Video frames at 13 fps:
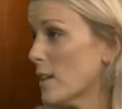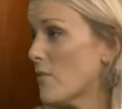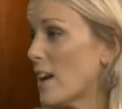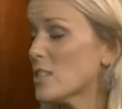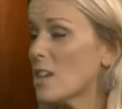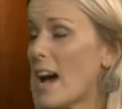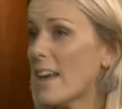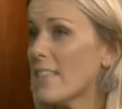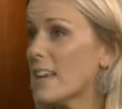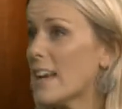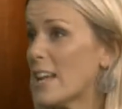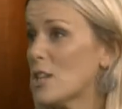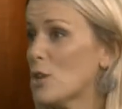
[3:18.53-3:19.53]
In fact, I
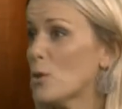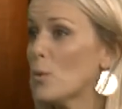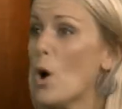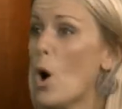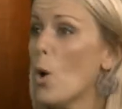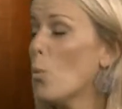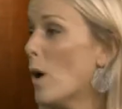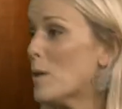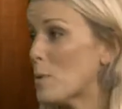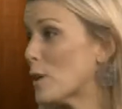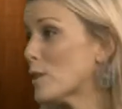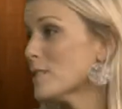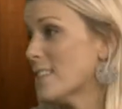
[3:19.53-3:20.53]
think I knew one
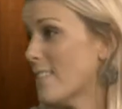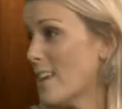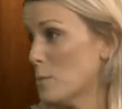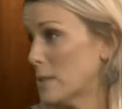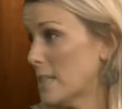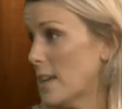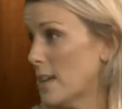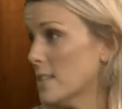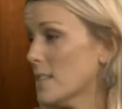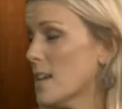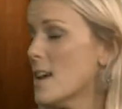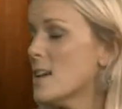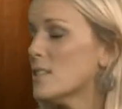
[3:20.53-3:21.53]
person, and that was
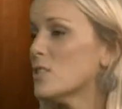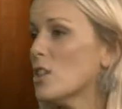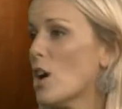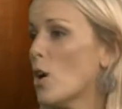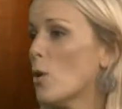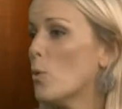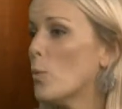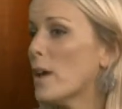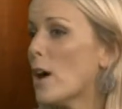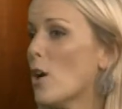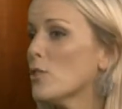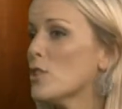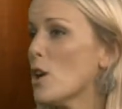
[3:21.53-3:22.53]
it. So we
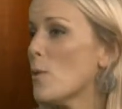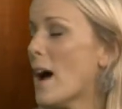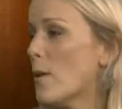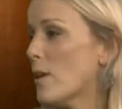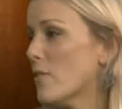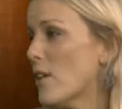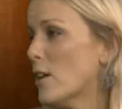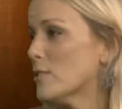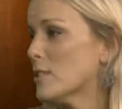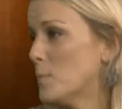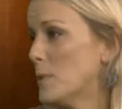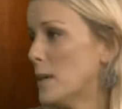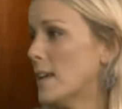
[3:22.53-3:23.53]
all know how it felt
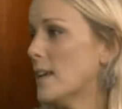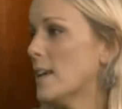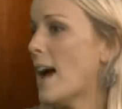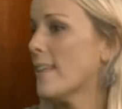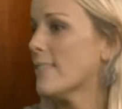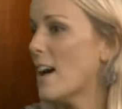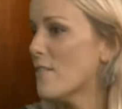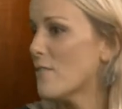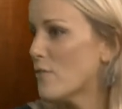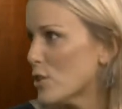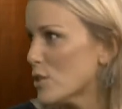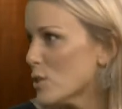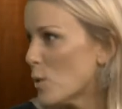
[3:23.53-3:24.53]
to be at that
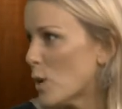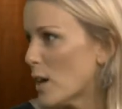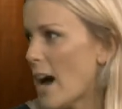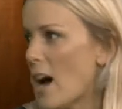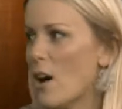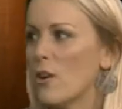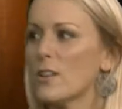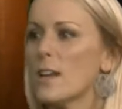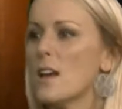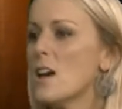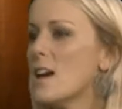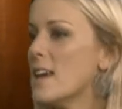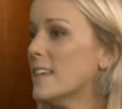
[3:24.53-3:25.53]
first workout,
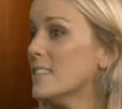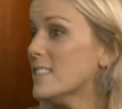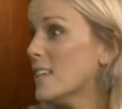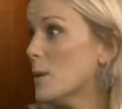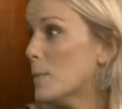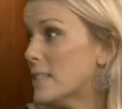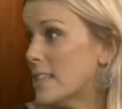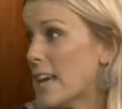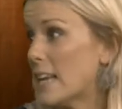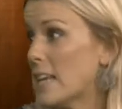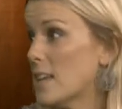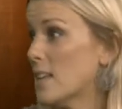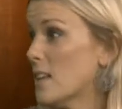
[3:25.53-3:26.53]

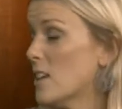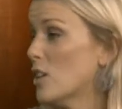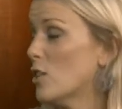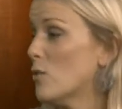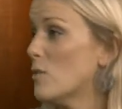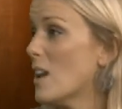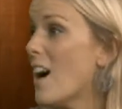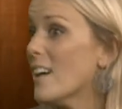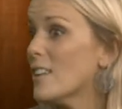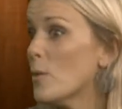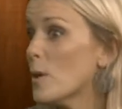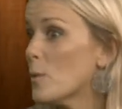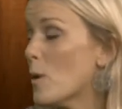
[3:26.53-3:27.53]
intimidated,
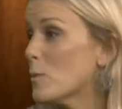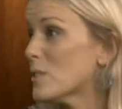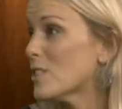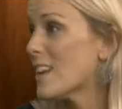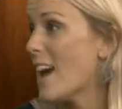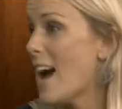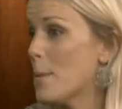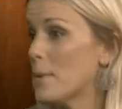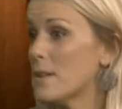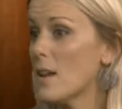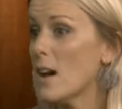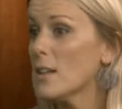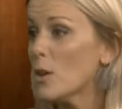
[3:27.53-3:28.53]
not knowing what was going to
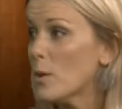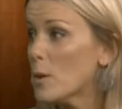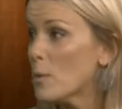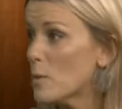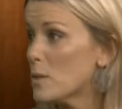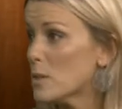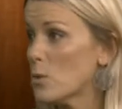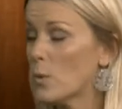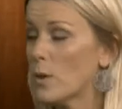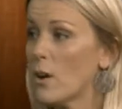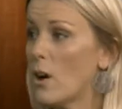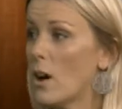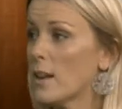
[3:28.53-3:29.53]
happen, not knowing what was
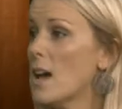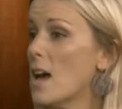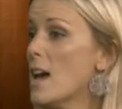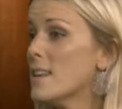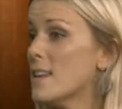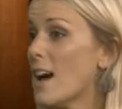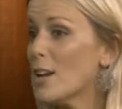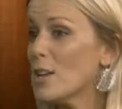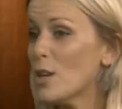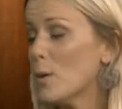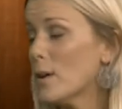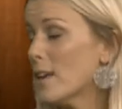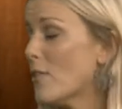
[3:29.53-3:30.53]
going on, not
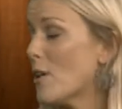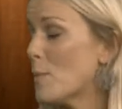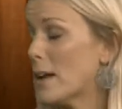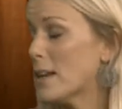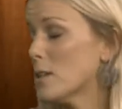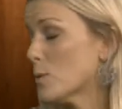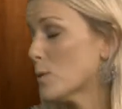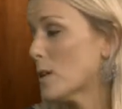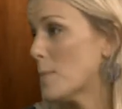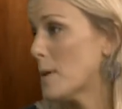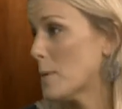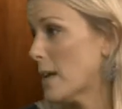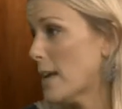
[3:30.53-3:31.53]
knowing if our bodies were going
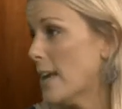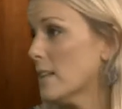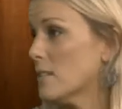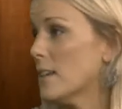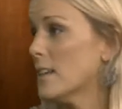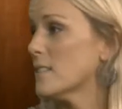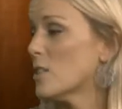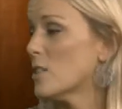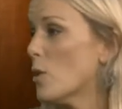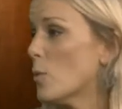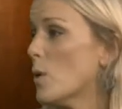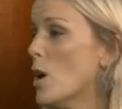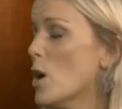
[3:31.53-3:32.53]
to be able to handle it.
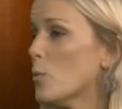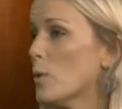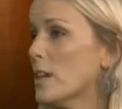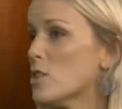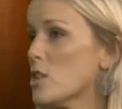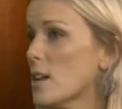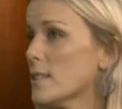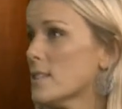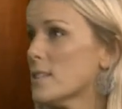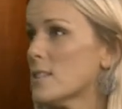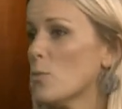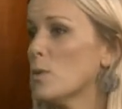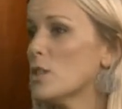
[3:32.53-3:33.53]
So we
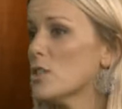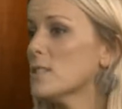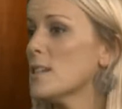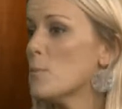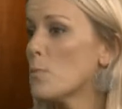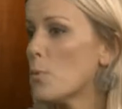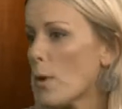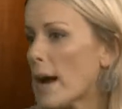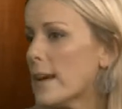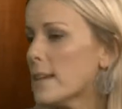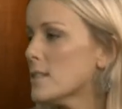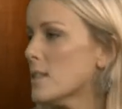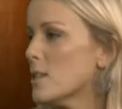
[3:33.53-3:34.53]
just
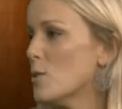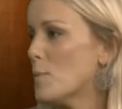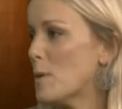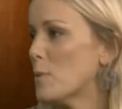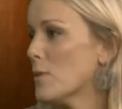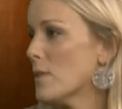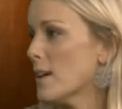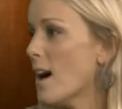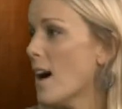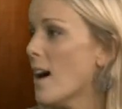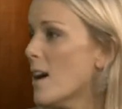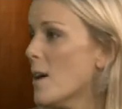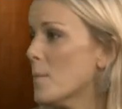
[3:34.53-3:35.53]
embrace the new people that
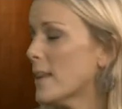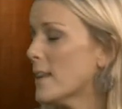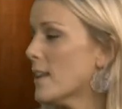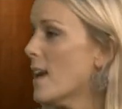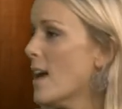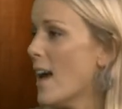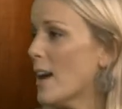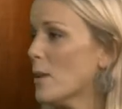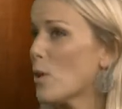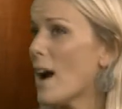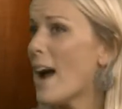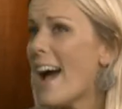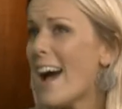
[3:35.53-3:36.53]
come, and
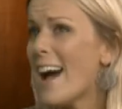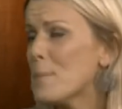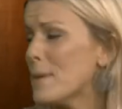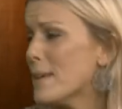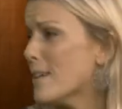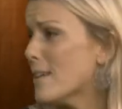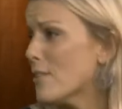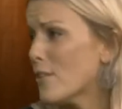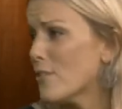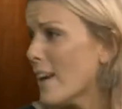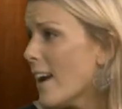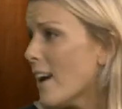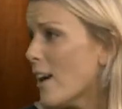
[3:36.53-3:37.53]
we're happy that they're
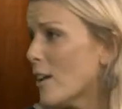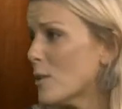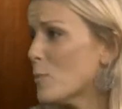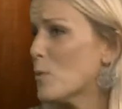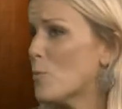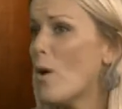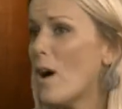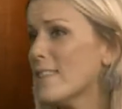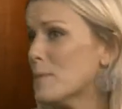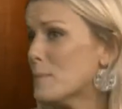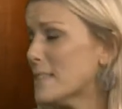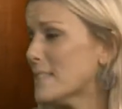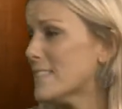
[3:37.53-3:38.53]
there, and we want
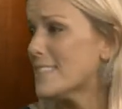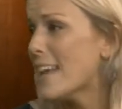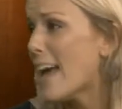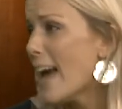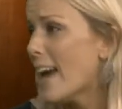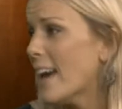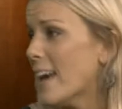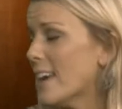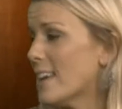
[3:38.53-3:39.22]
them to stay.